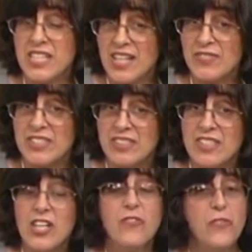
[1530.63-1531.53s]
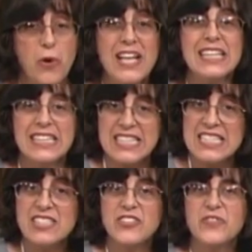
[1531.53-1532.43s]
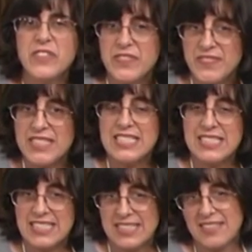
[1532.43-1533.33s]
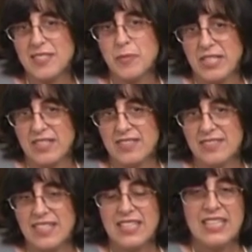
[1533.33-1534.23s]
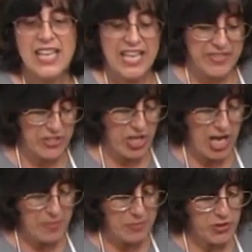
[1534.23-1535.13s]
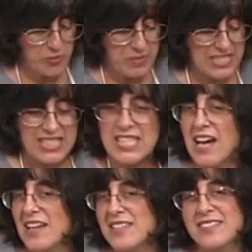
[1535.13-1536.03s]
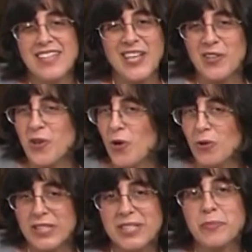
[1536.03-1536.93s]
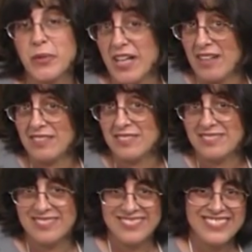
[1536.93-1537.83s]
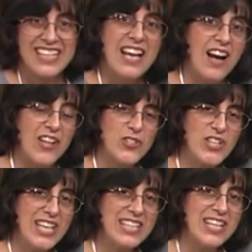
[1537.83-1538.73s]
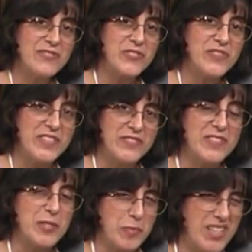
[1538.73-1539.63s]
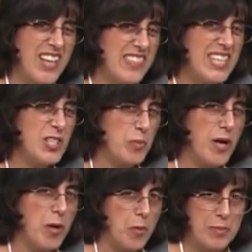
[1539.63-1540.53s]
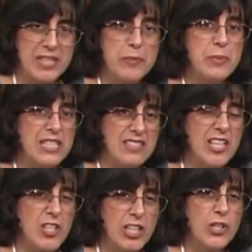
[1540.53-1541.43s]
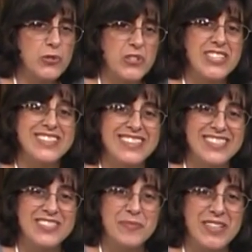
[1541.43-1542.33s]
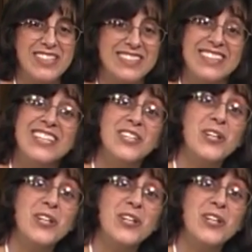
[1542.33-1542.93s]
oven for at least 50 to 60 minutes, and the top should be nice and golden brown. I'll check it after 50, but I think it'll probably be done closer to 60 minutes. In it